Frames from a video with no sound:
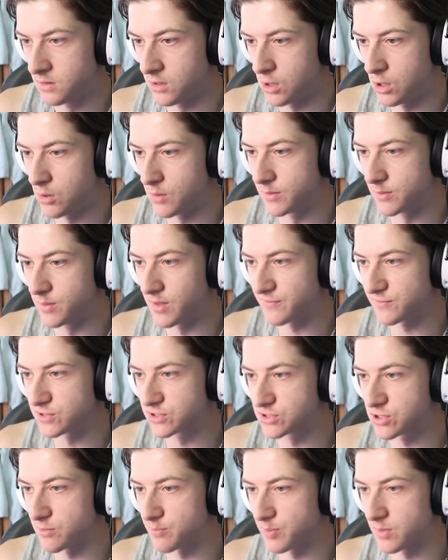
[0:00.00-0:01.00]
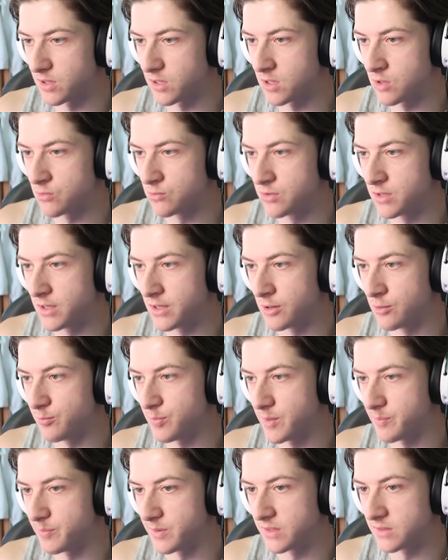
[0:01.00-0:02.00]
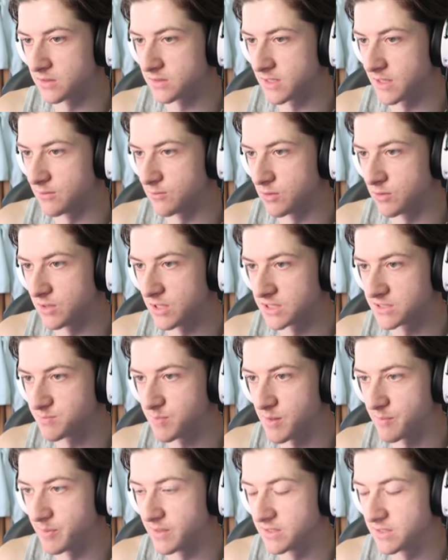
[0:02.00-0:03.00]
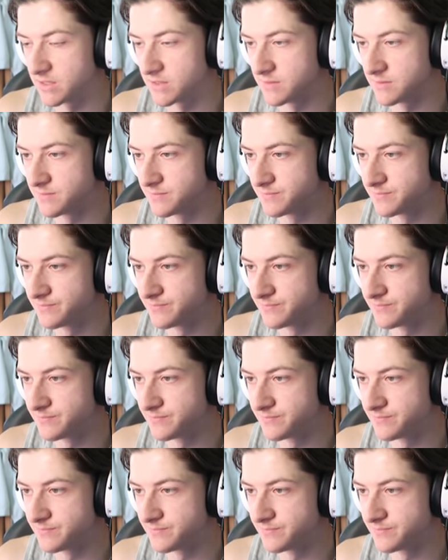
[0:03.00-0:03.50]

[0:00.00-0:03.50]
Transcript: Oh, and we have to stop. Oh, no. Pepe. Okay, well, that's Pepe done.